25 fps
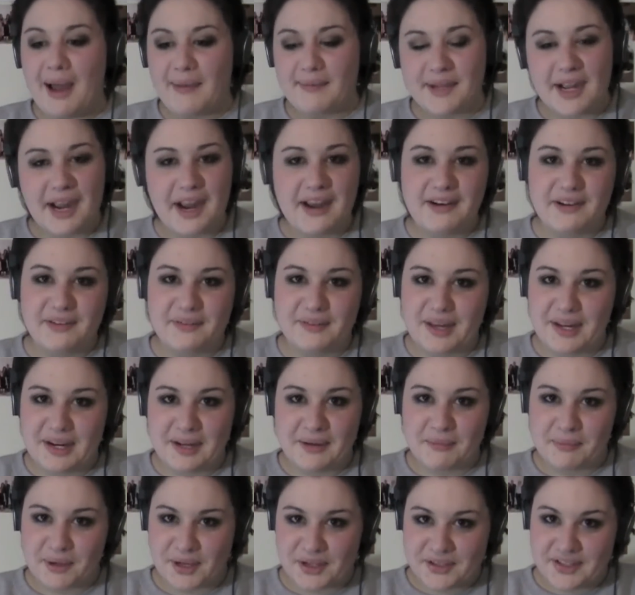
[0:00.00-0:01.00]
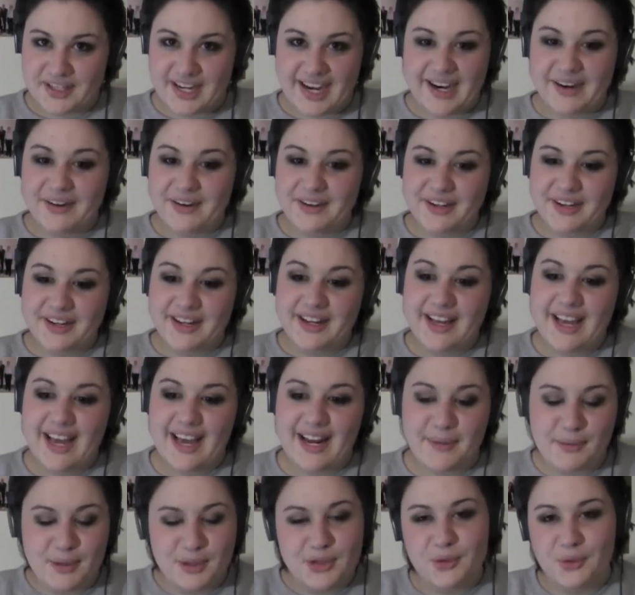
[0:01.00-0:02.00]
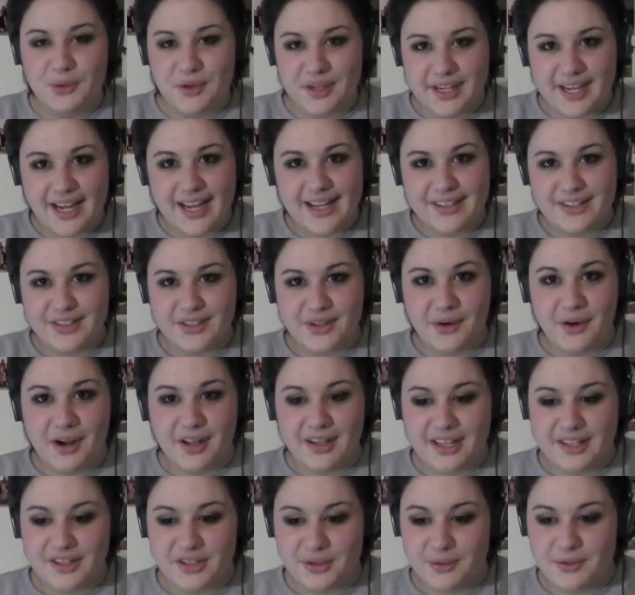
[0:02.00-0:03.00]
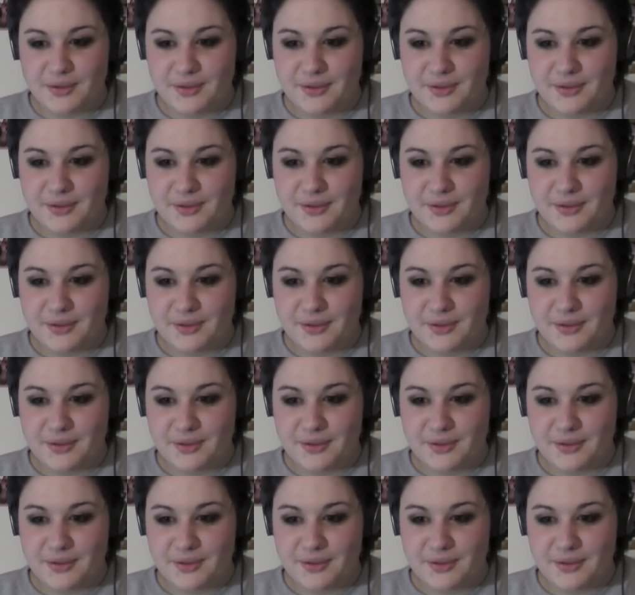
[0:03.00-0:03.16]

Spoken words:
kind of getting burnt out. And I'm a tour guide, so all I do...